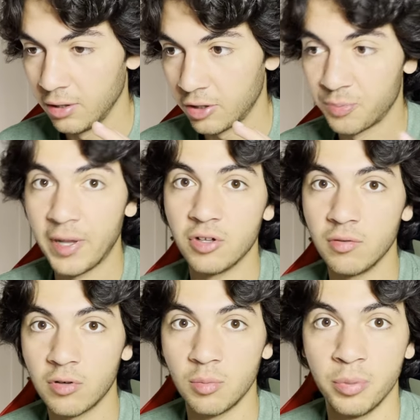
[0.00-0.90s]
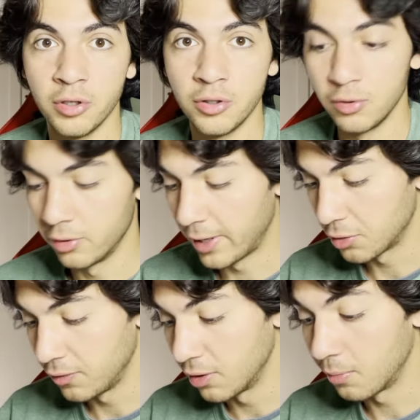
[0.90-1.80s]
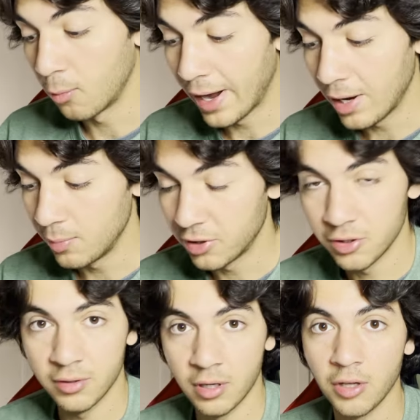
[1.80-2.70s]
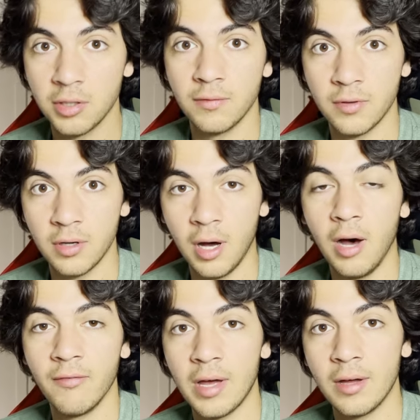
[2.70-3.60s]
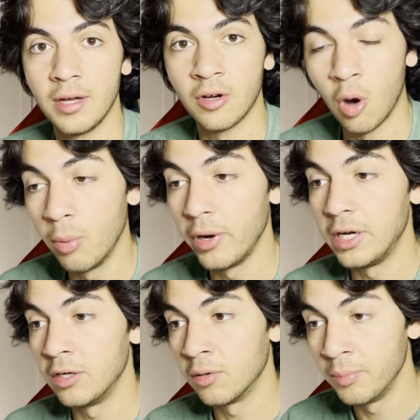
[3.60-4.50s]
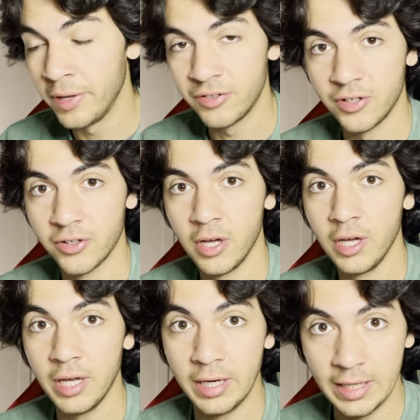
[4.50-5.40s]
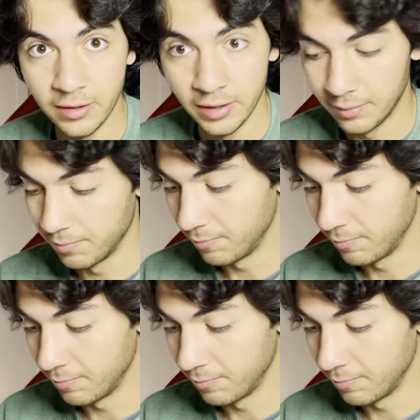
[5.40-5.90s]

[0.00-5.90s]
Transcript: expensive compared to the rest of Europe. Why? Because the cost of, of operating a business in Italy.